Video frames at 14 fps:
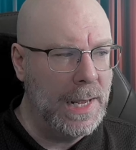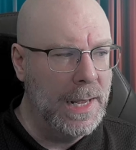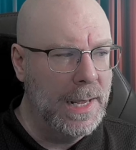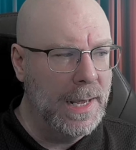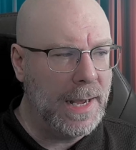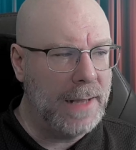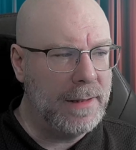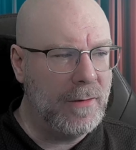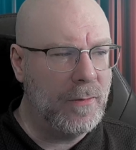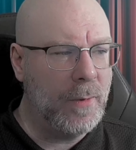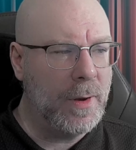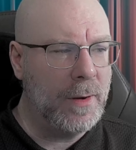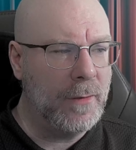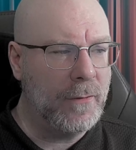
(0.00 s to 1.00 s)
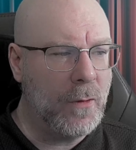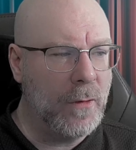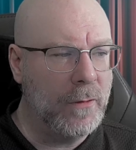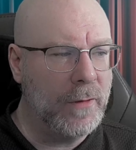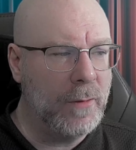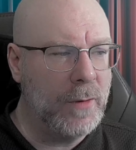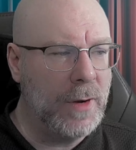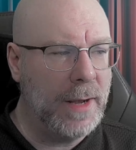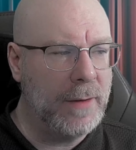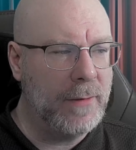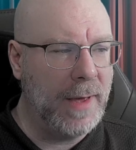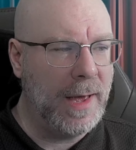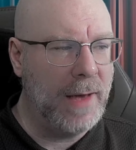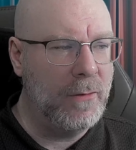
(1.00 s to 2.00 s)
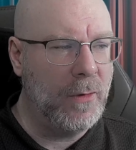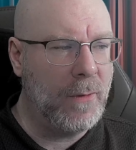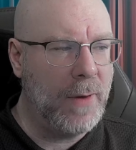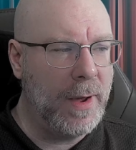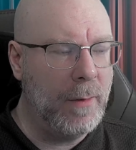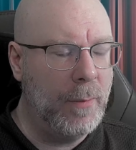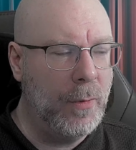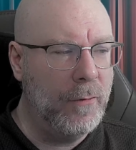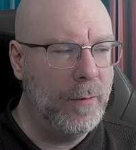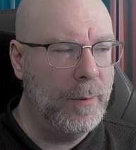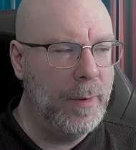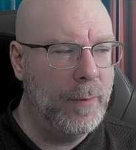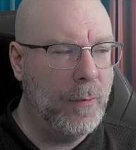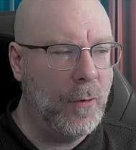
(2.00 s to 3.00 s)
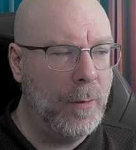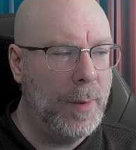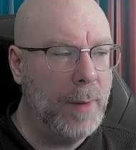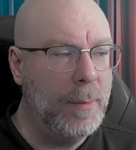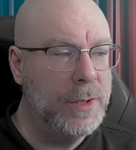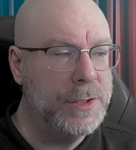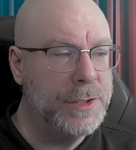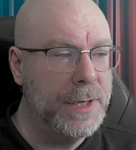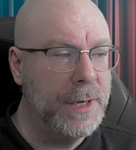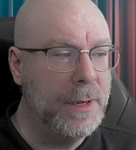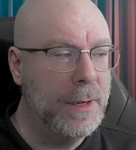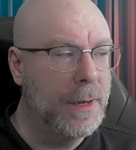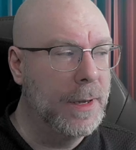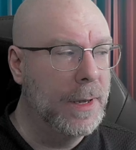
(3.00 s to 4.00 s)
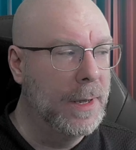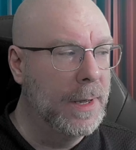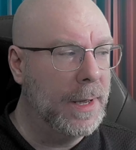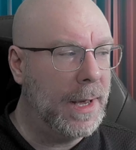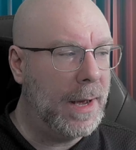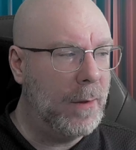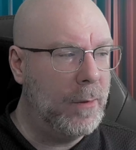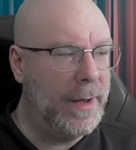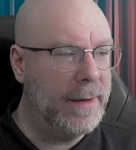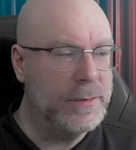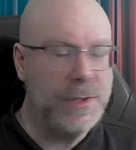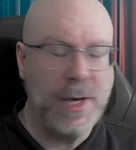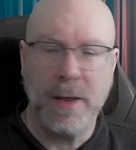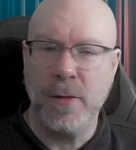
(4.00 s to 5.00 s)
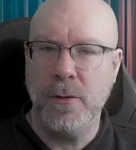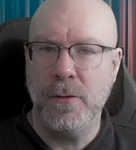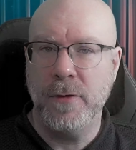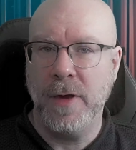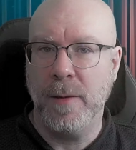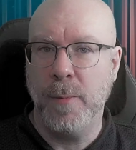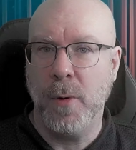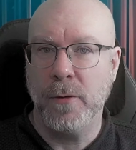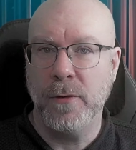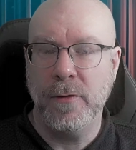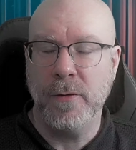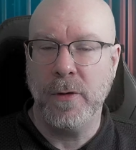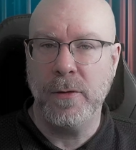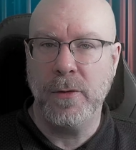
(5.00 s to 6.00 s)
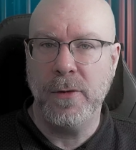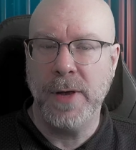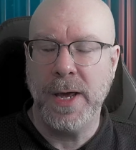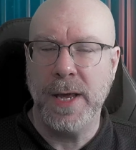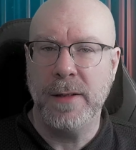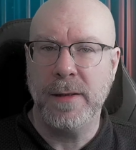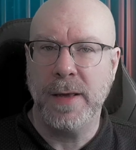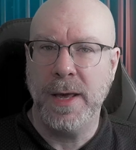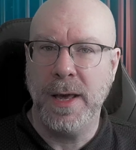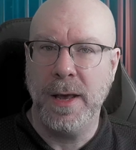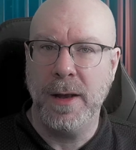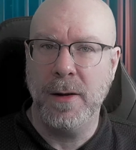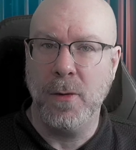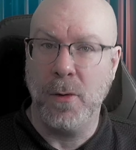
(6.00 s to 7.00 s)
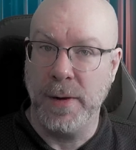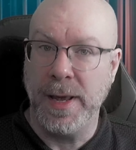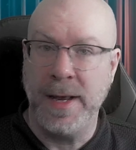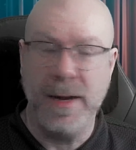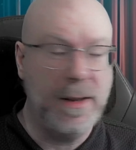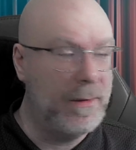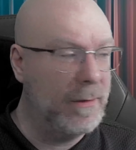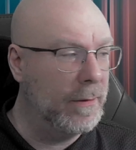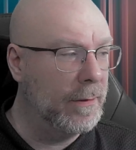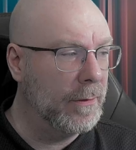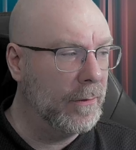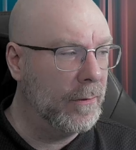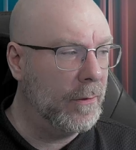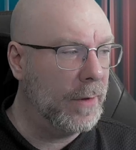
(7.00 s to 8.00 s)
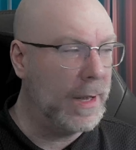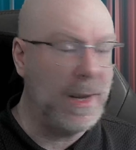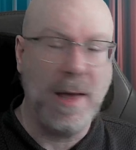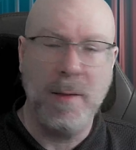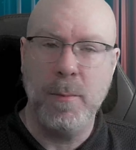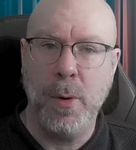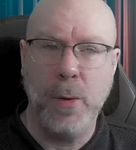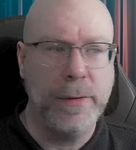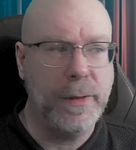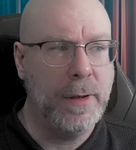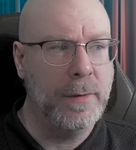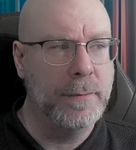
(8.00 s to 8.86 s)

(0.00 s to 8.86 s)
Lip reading: And this one, of course, I would like to have require approval before publishing. I would have two checkboxes on create and on edit, so I can have both here.